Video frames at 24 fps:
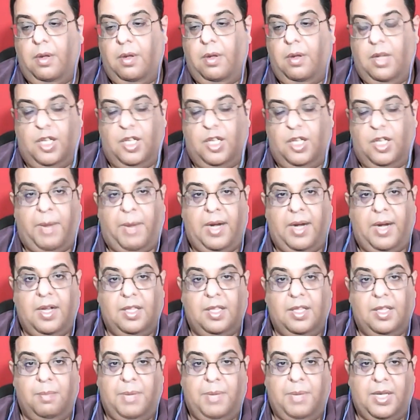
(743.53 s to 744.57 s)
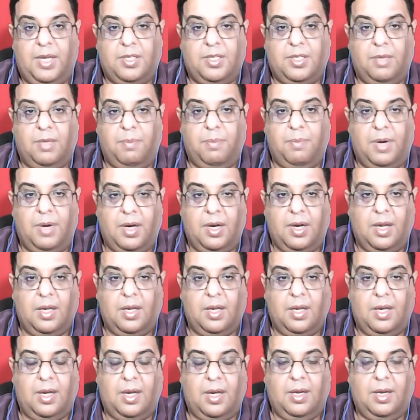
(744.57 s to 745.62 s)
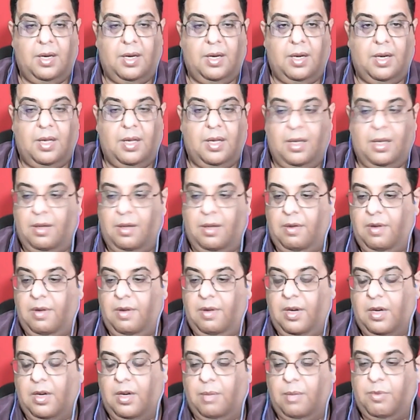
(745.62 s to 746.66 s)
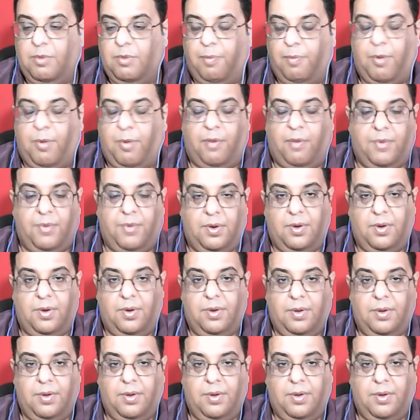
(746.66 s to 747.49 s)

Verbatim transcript: expanding the base and building and uh, in terms of profit,